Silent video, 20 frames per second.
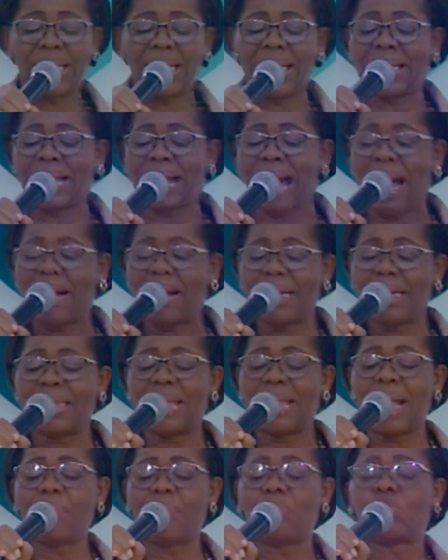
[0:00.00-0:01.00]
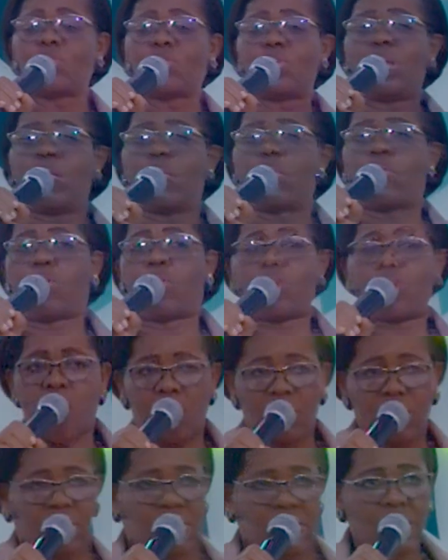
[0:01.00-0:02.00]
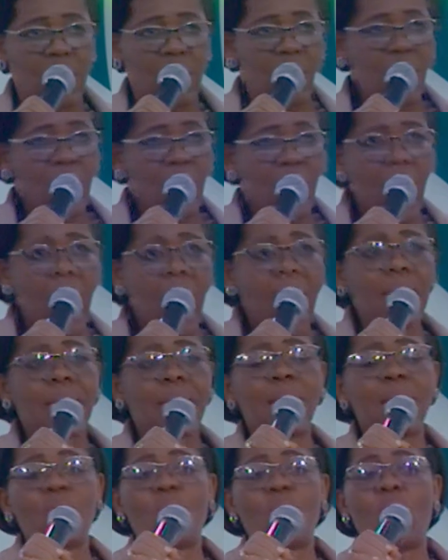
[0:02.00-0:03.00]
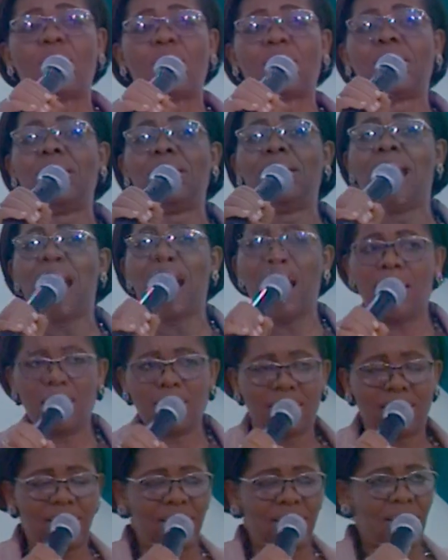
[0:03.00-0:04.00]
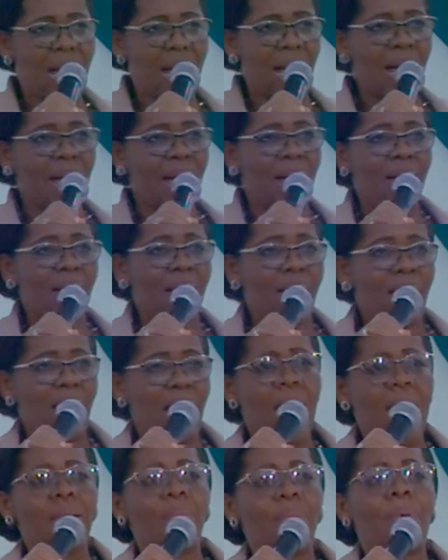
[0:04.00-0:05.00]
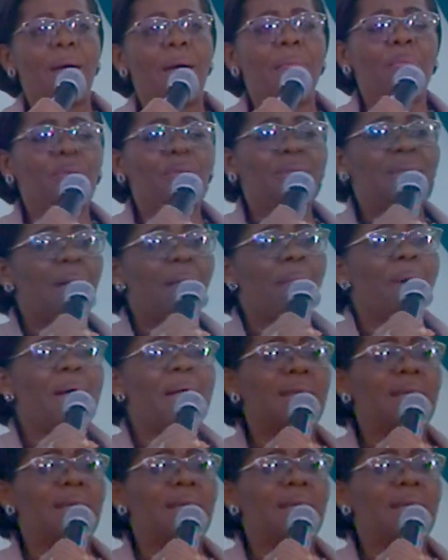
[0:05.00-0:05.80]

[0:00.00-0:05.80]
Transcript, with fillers: carried them to the cross and he was nailed there and the bible said by the